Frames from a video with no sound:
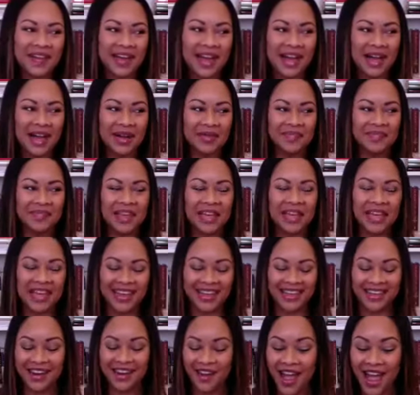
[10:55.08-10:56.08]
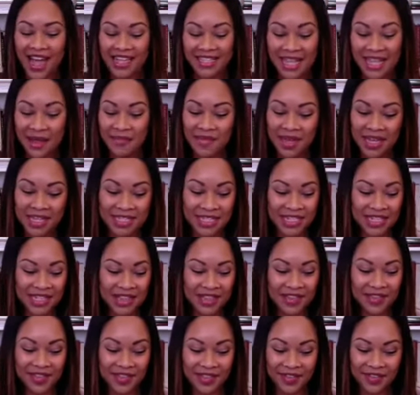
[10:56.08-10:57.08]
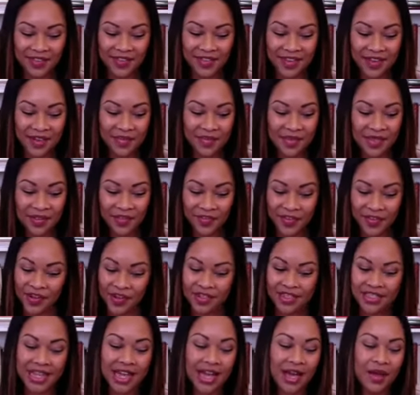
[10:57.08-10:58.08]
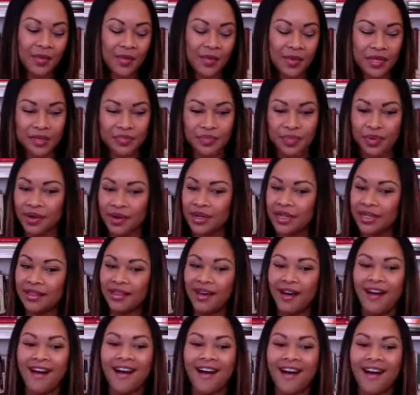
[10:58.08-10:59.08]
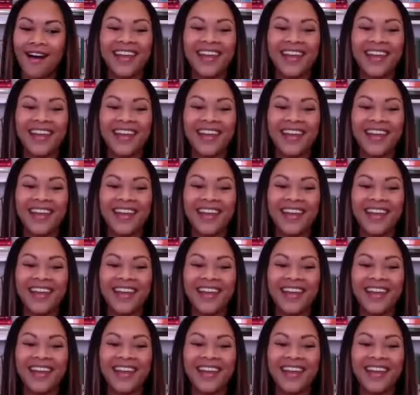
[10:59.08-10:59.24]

um, you know, as I mentioned, the, the film, the first cut was pretty long,